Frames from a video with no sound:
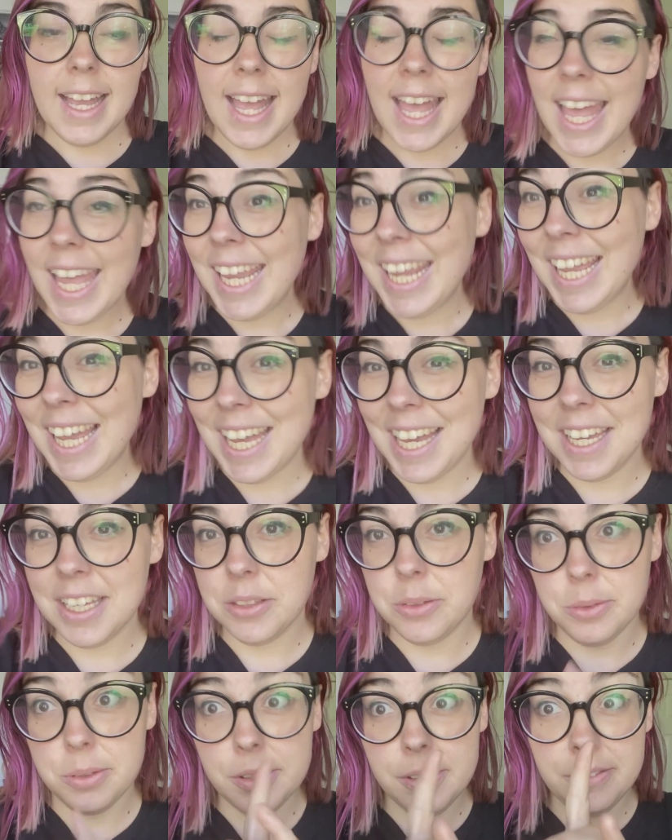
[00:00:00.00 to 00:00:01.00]
Hi,
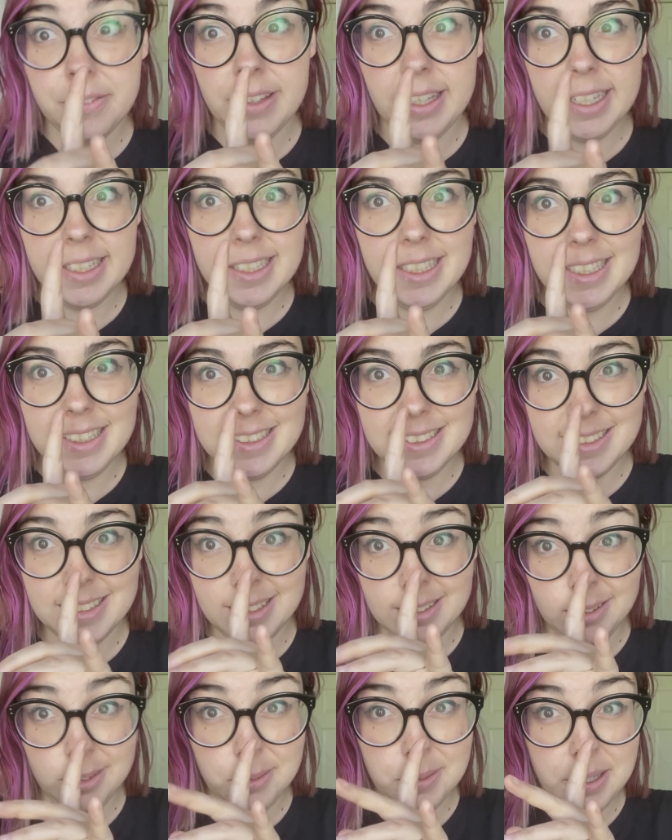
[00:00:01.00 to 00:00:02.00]
ignore the fan, it is
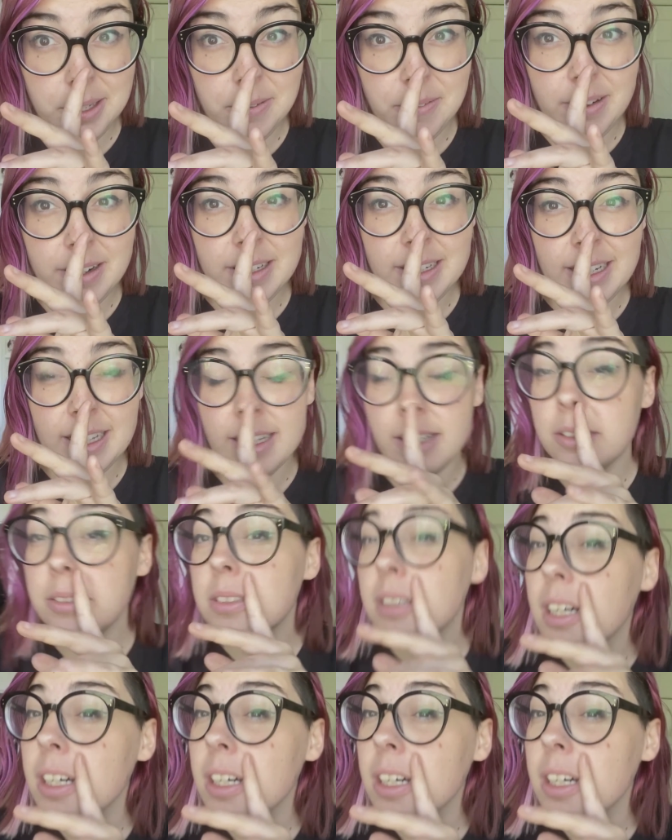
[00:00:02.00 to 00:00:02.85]
going right now.